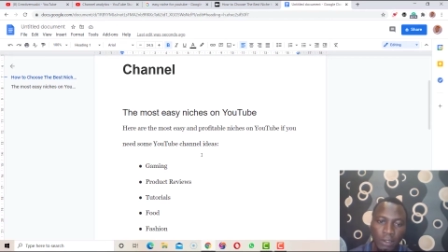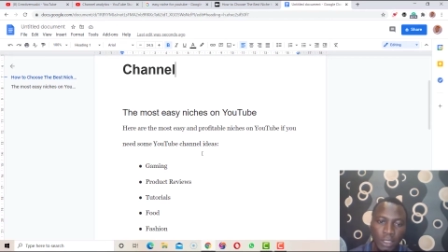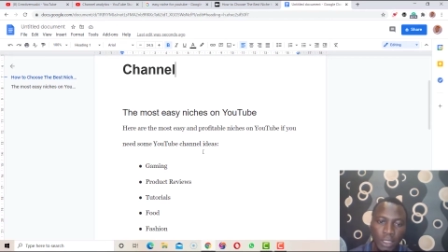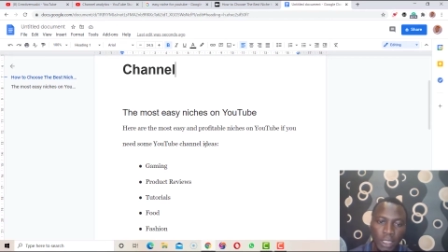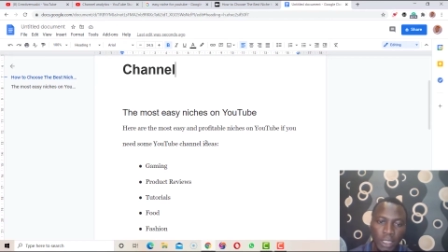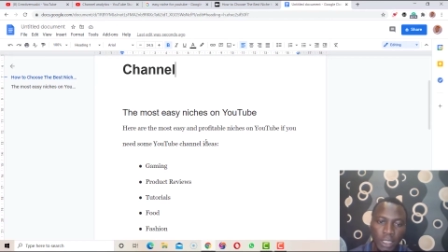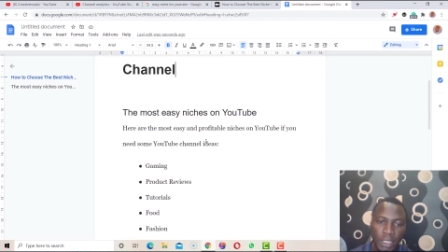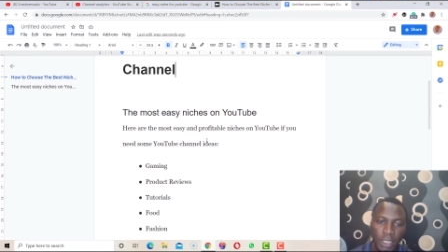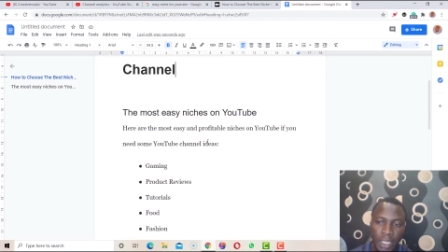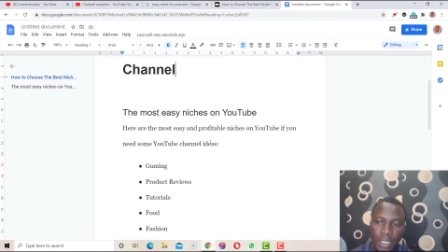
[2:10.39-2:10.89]

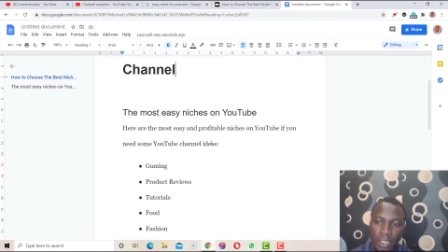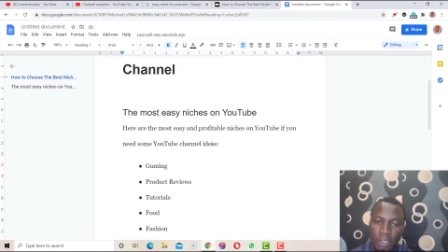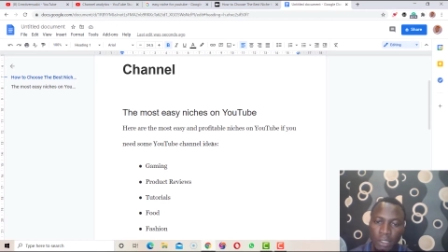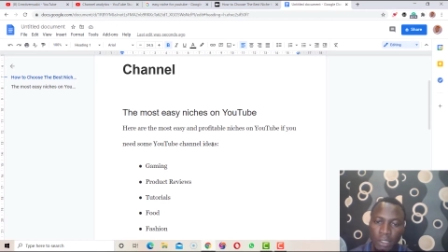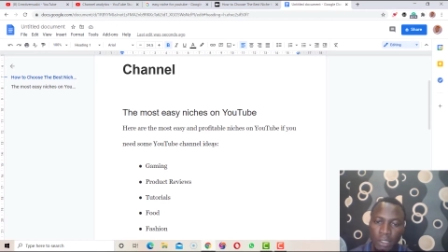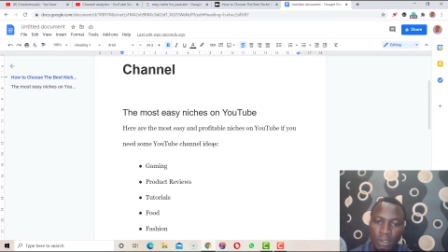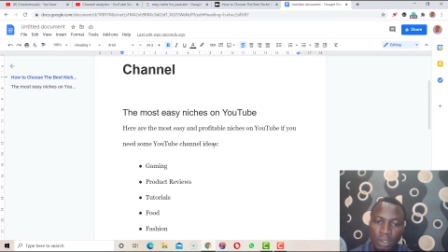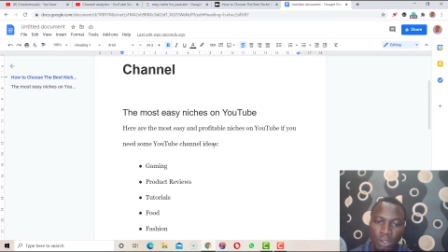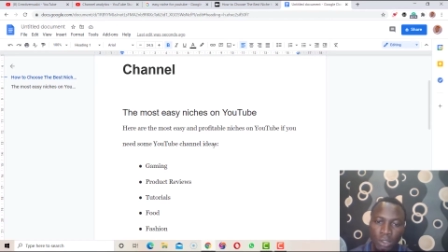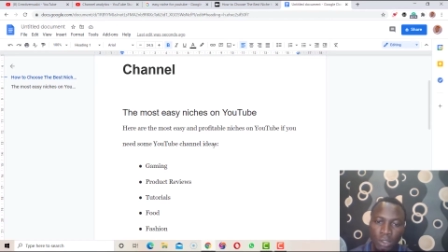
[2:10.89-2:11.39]

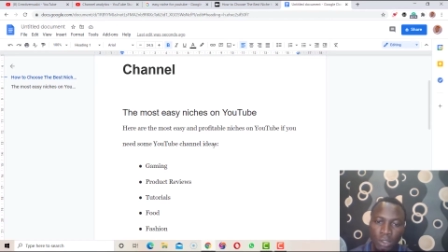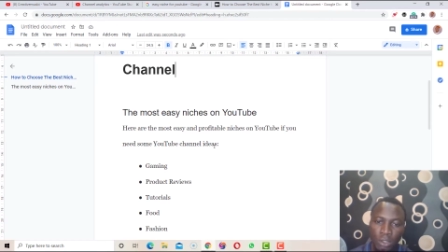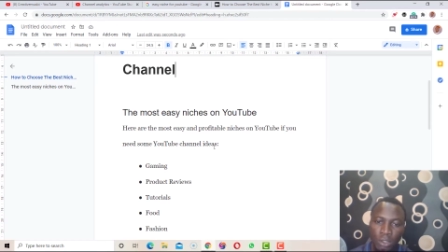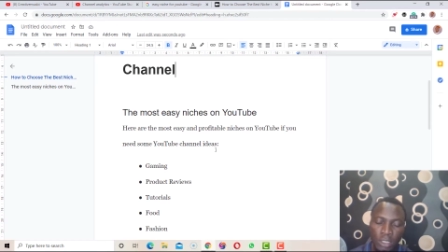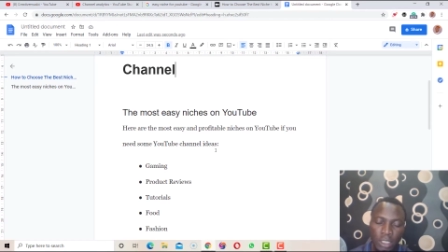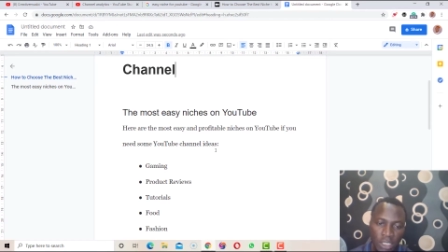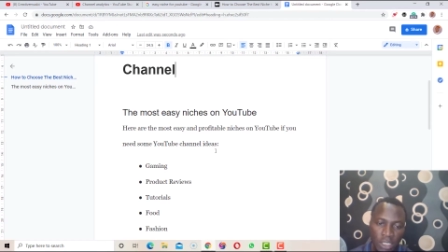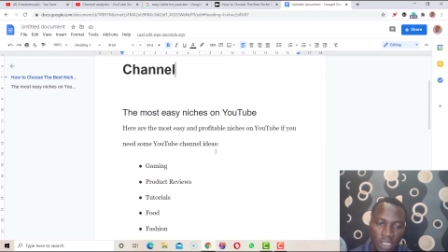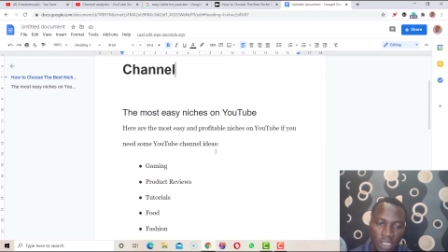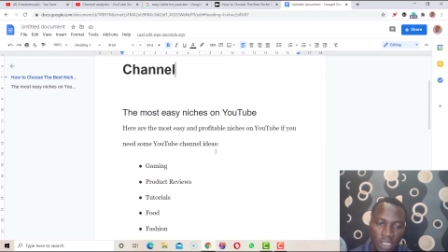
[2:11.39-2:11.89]
channel or
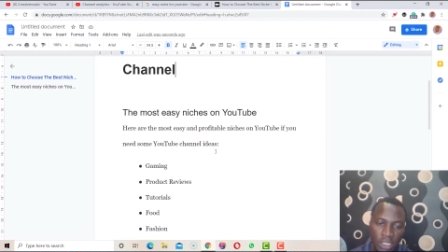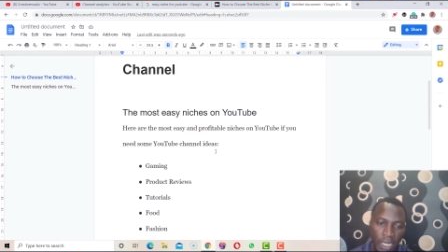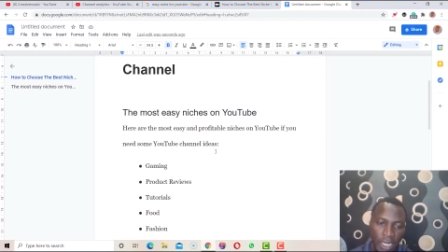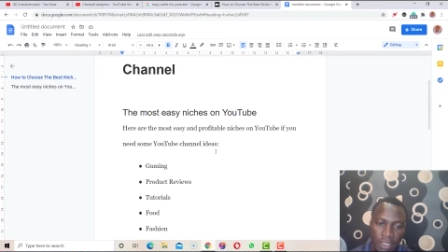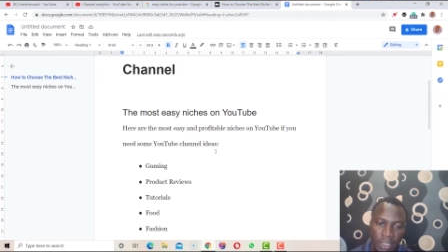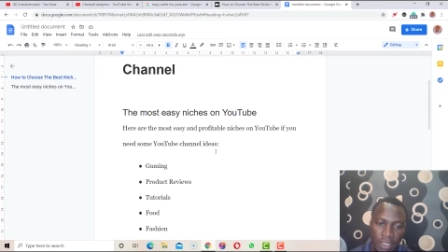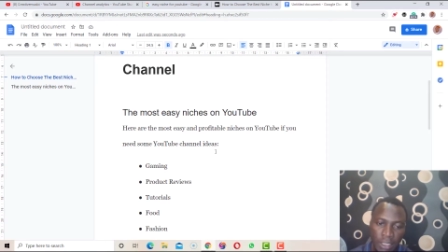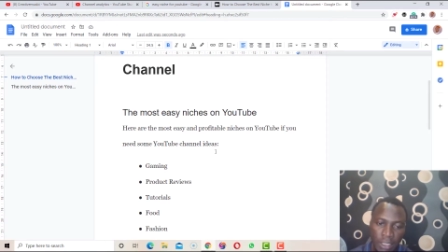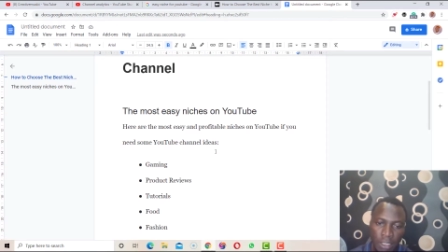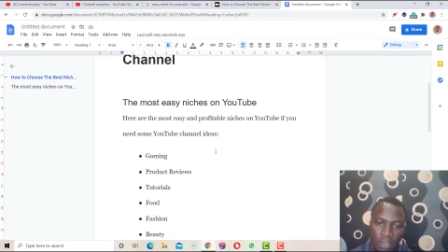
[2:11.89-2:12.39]
niche
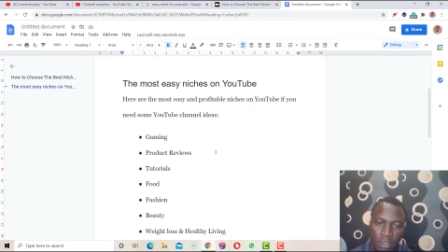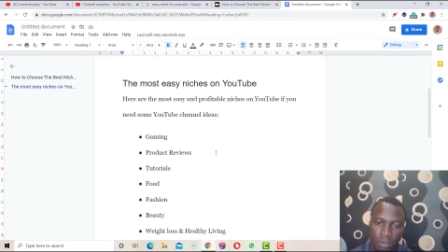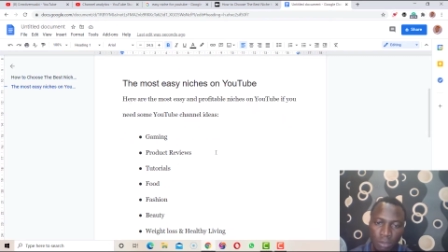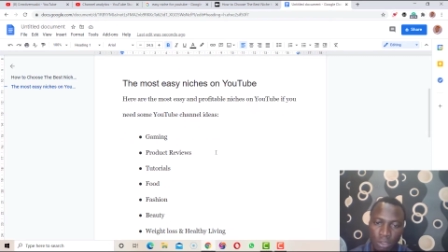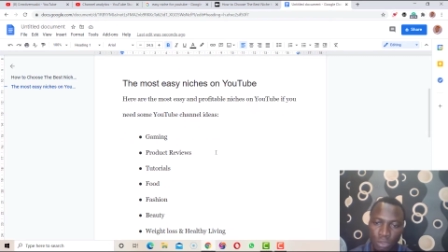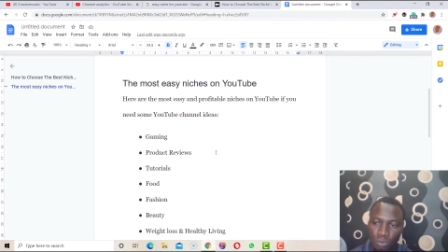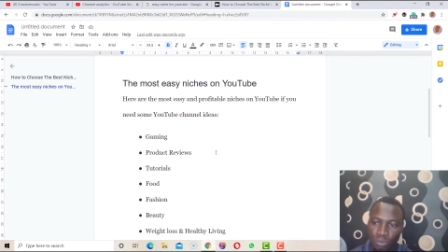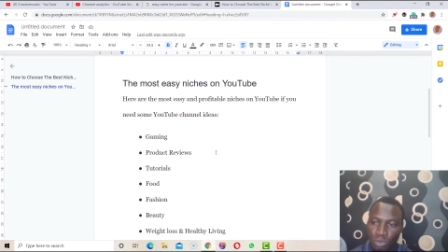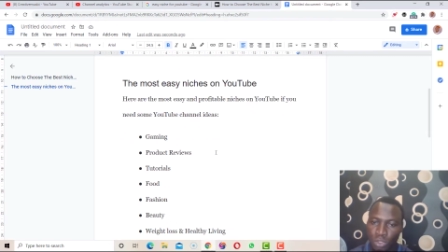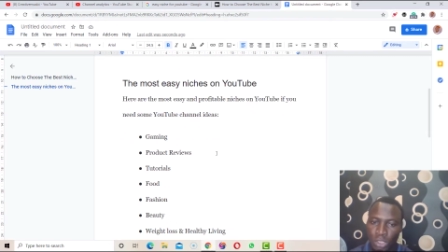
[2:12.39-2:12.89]
ideas
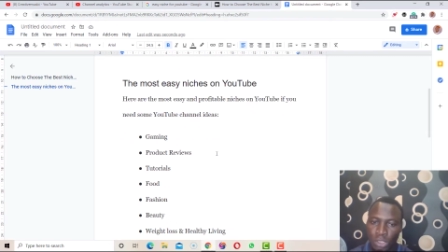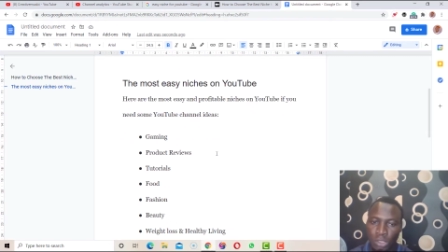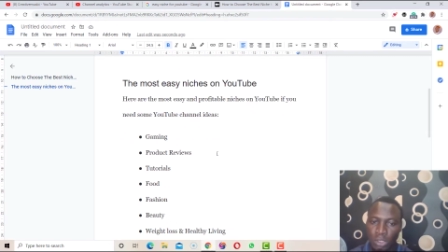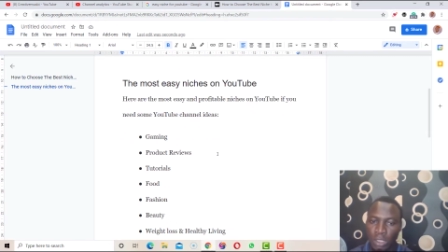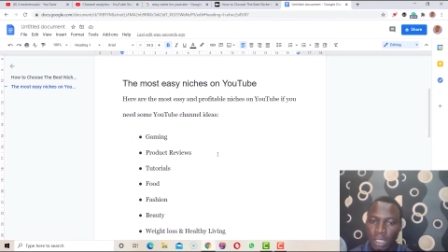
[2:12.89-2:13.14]
in which you